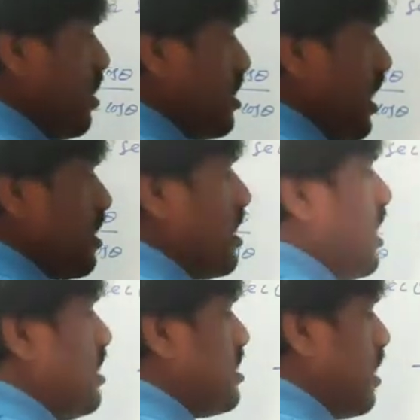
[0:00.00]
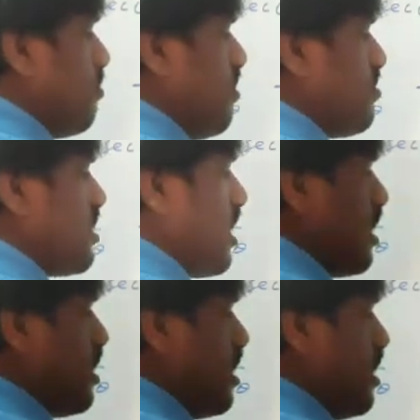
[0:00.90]
take the LCM of
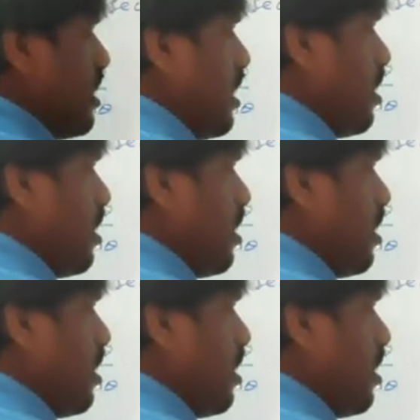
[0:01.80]
sin theta,